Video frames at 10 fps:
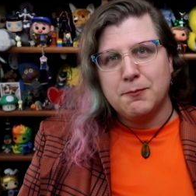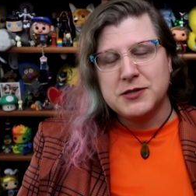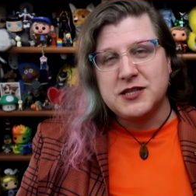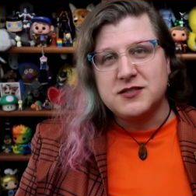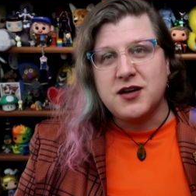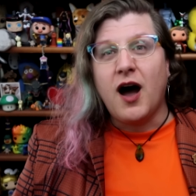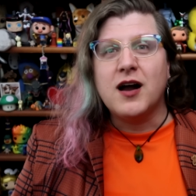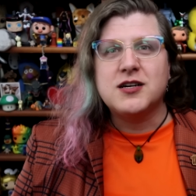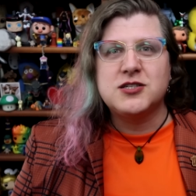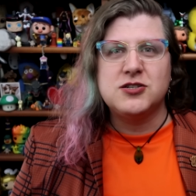but the
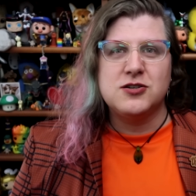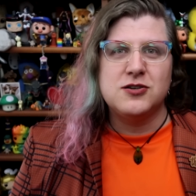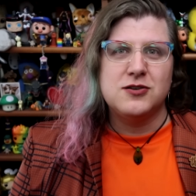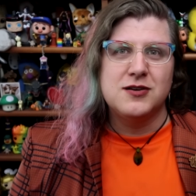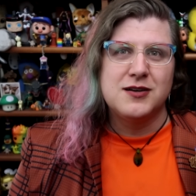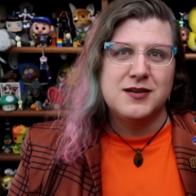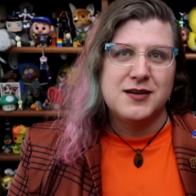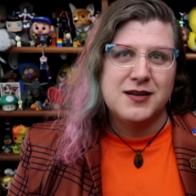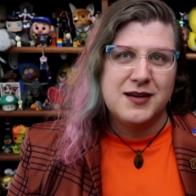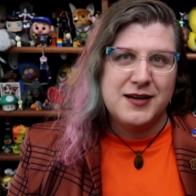Doctor
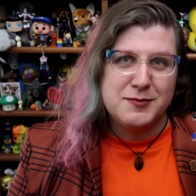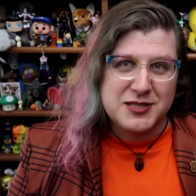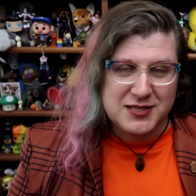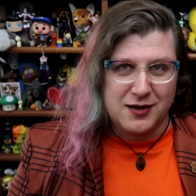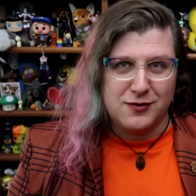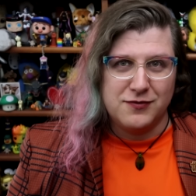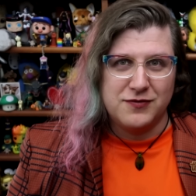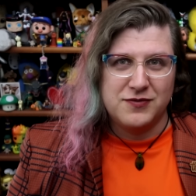himself